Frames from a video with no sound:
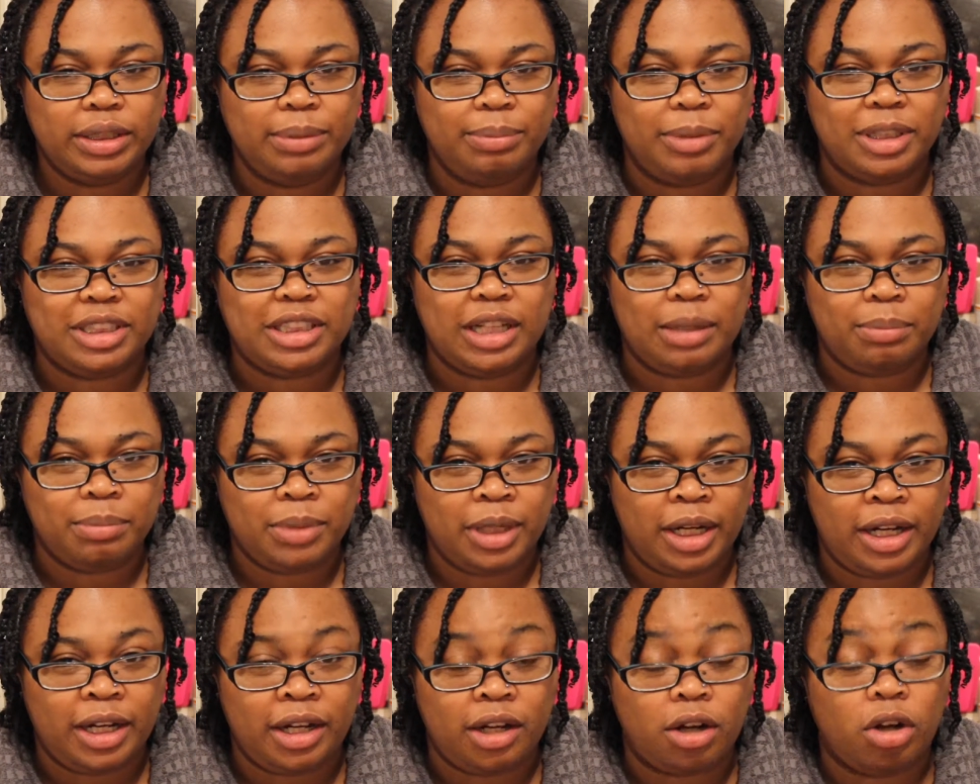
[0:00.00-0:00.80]
my damp
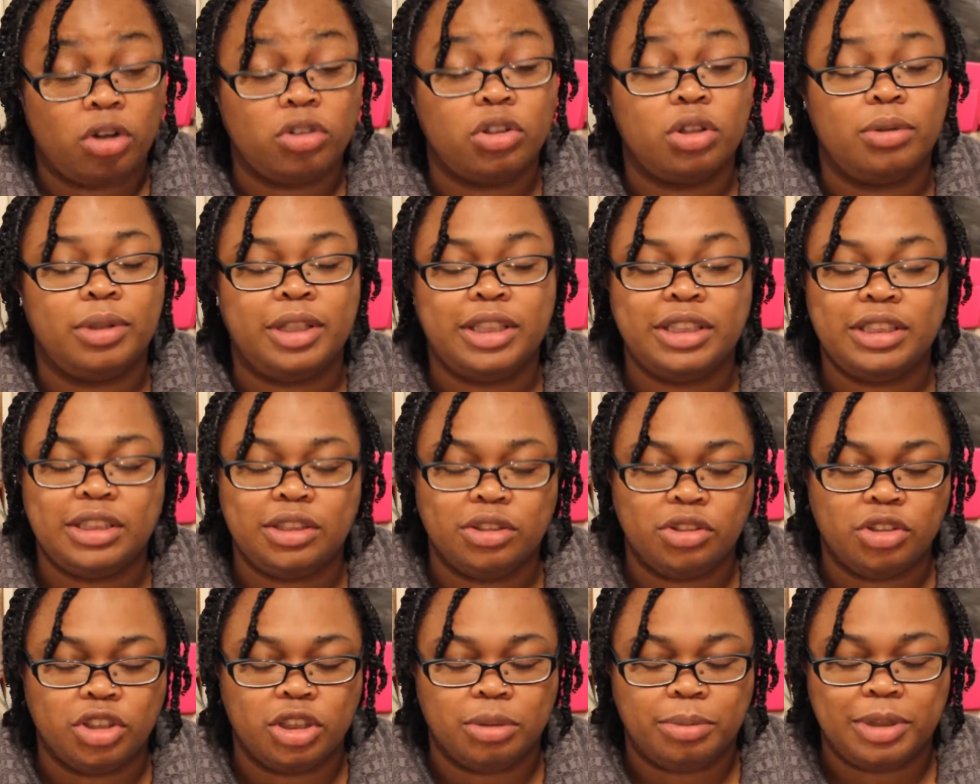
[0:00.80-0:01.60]
hair. Although it's
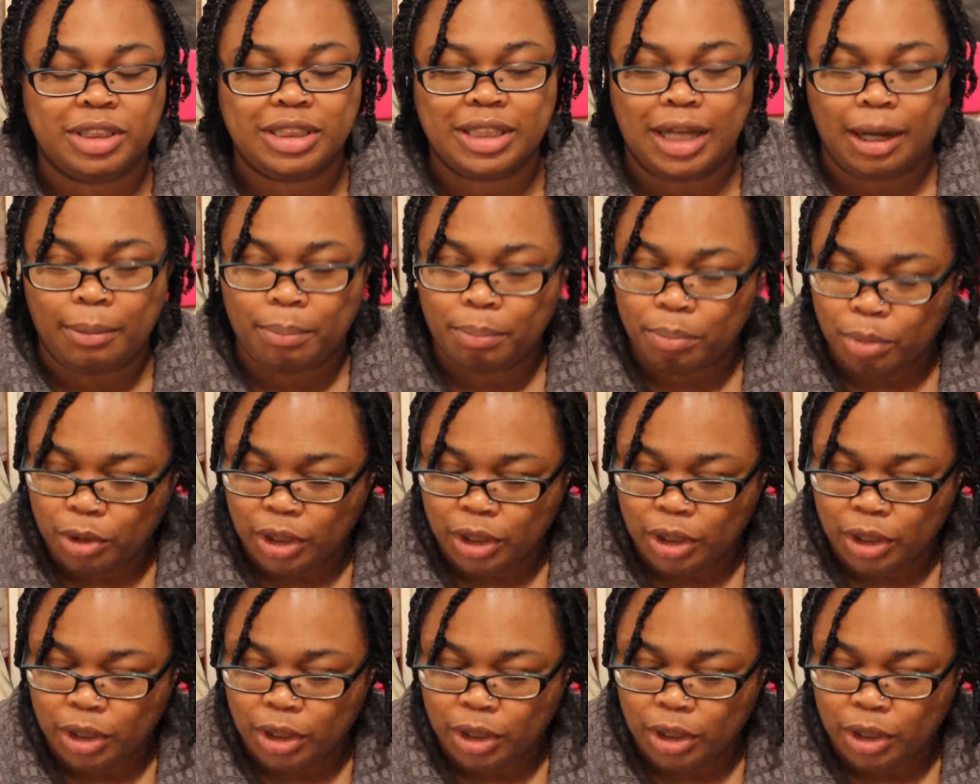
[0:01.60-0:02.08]
still gonna be damp,